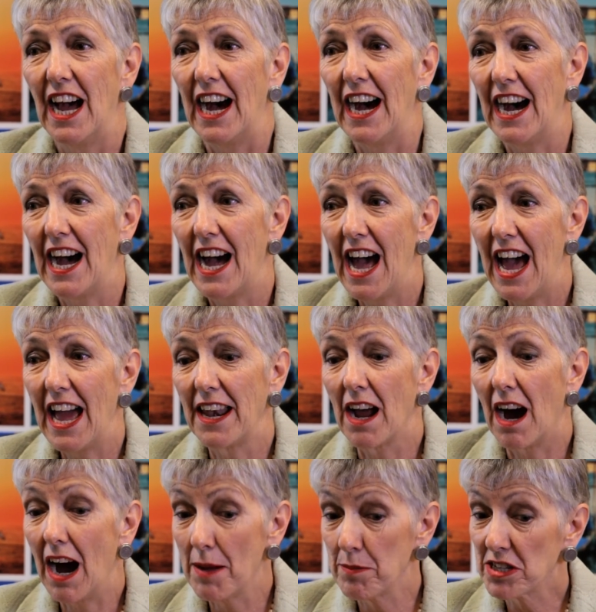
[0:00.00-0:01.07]
and
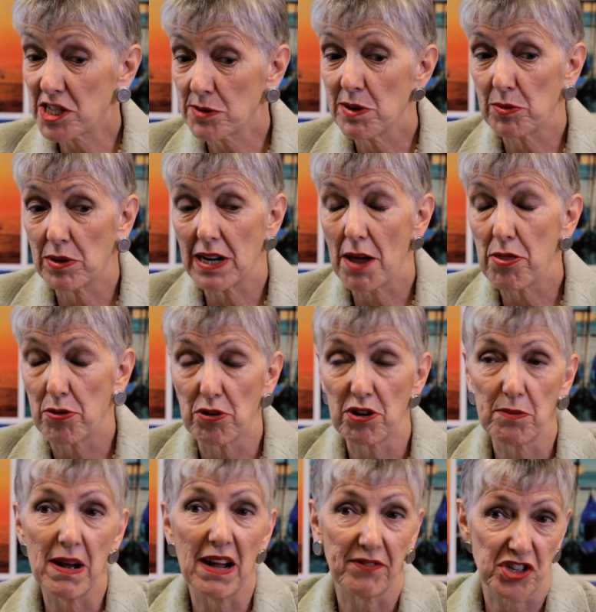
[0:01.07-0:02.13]
I must admit, when I thought
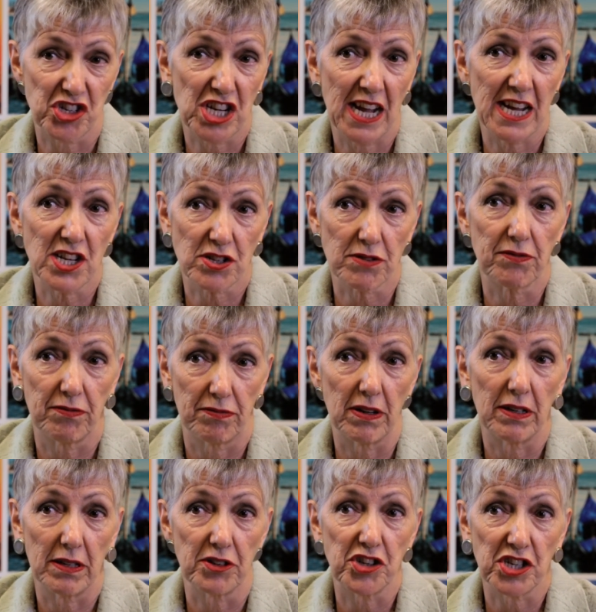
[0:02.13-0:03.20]
about the change of
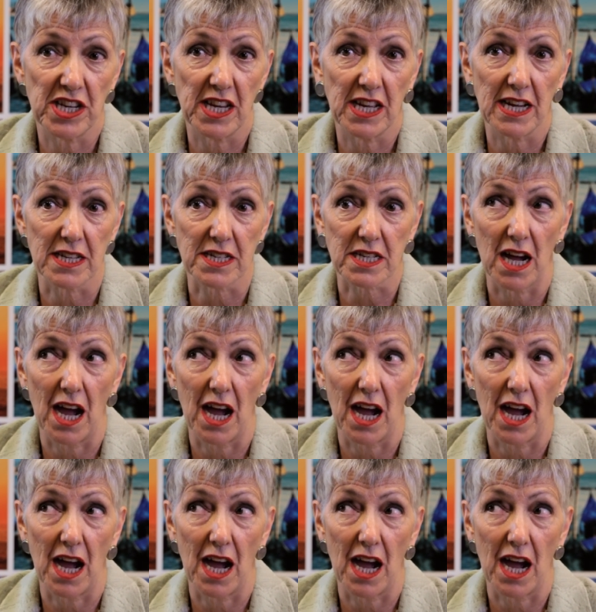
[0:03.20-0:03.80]
GDS,